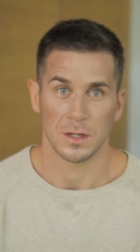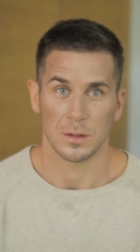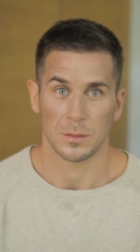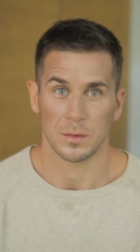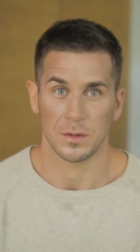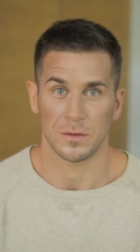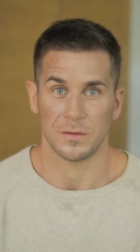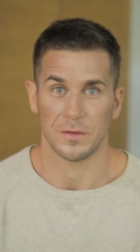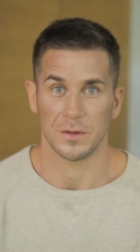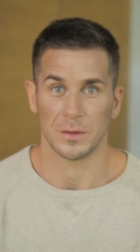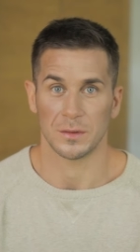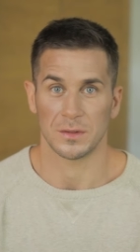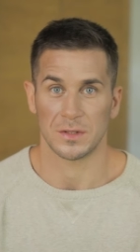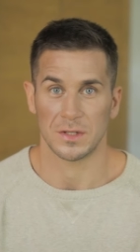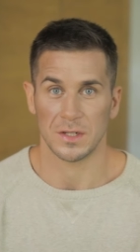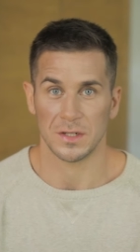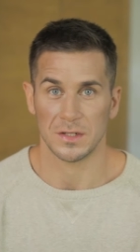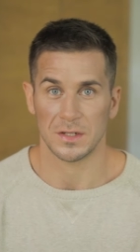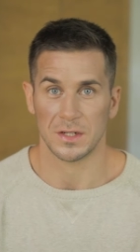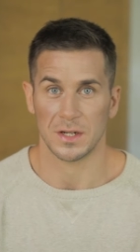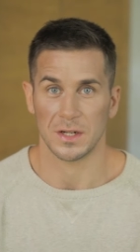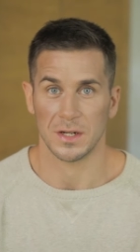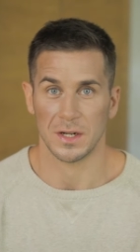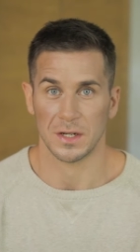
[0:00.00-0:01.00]
We feel
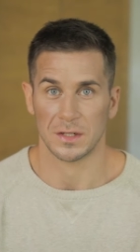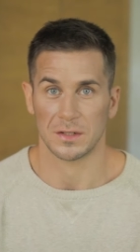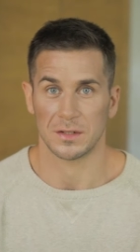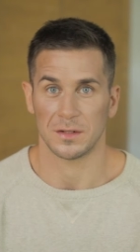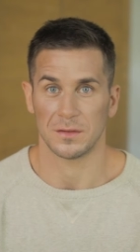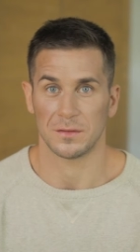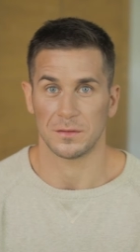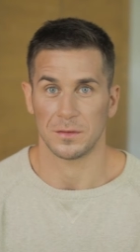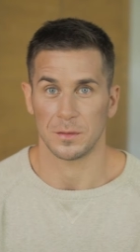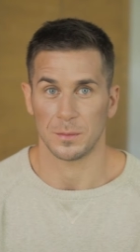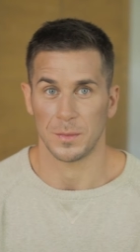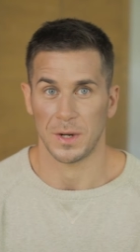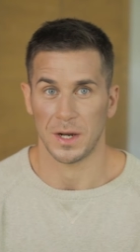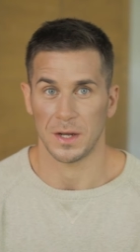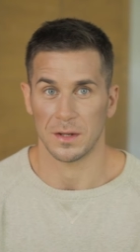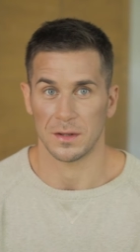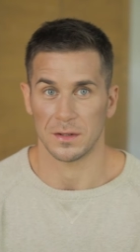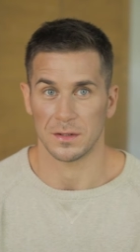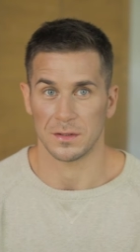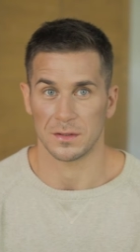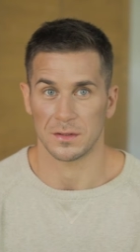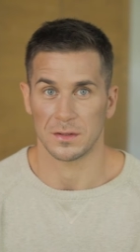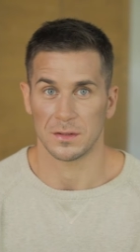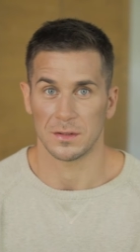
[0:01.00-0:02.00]
disconnected from
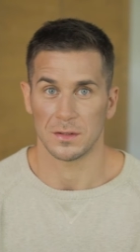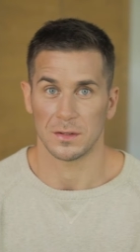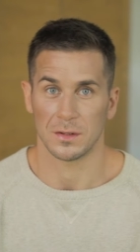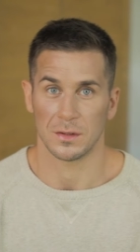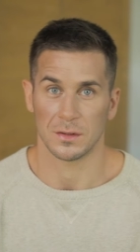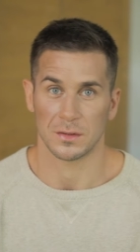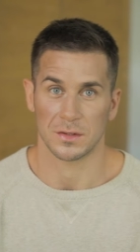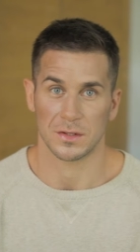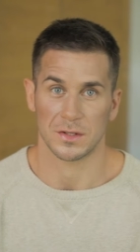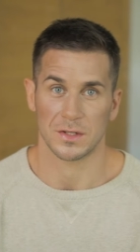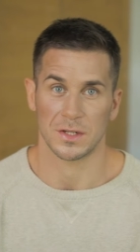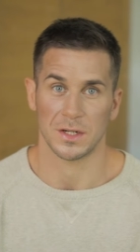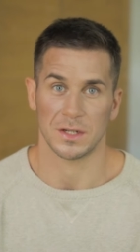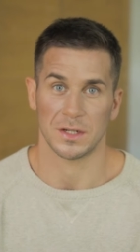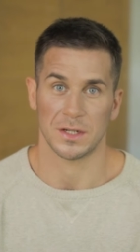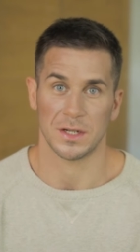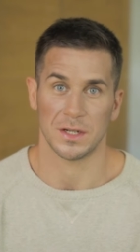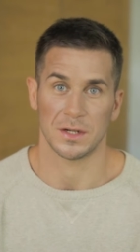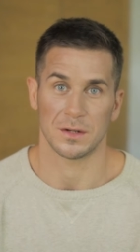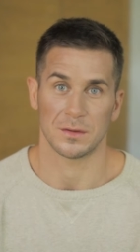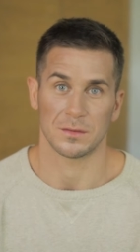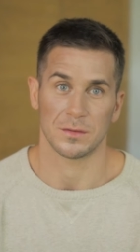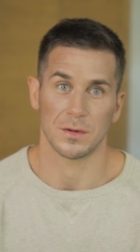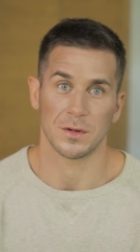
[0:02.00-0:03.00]
others, or stuck
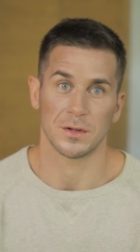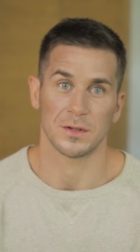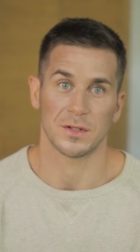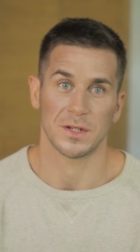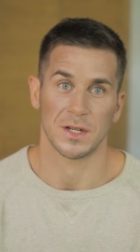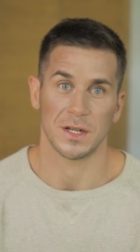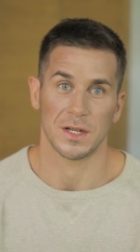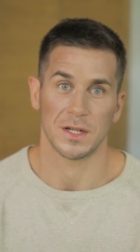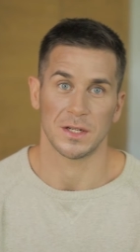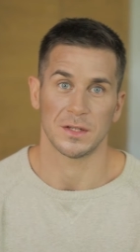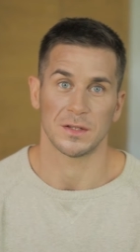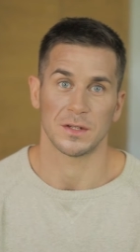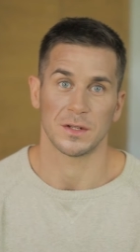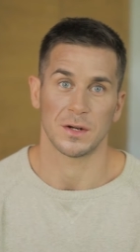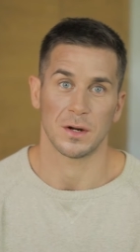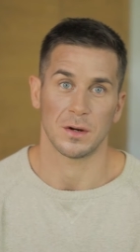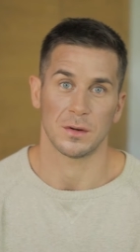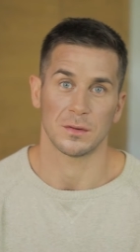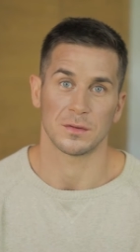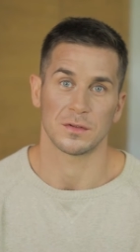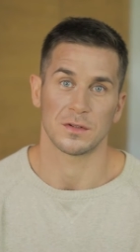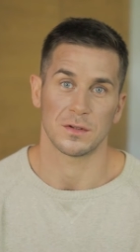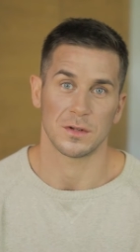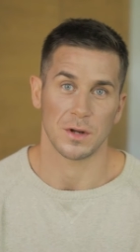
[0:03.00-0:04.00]
in a routine that
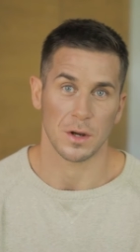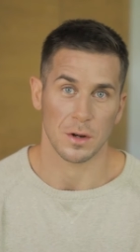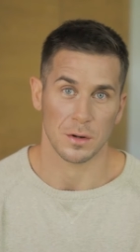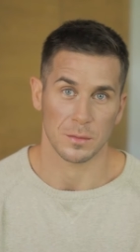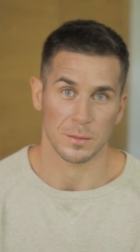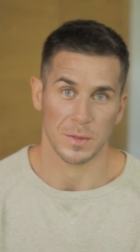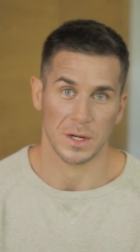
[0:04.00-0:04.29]
holds no